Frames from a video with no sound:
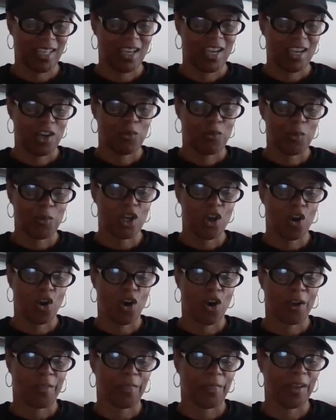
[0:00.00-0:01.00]
we are
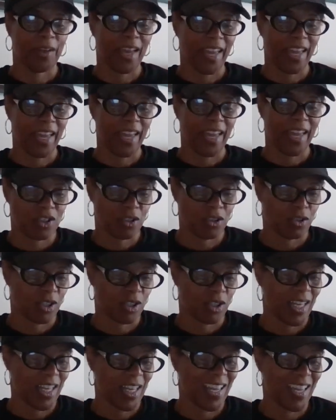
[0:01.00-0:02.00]
the answer,
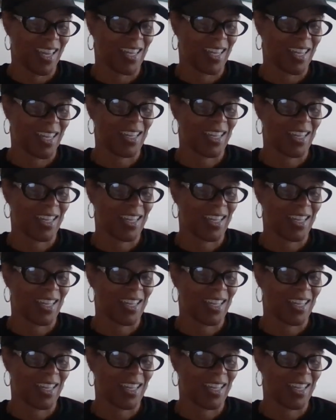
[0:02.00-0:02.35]
and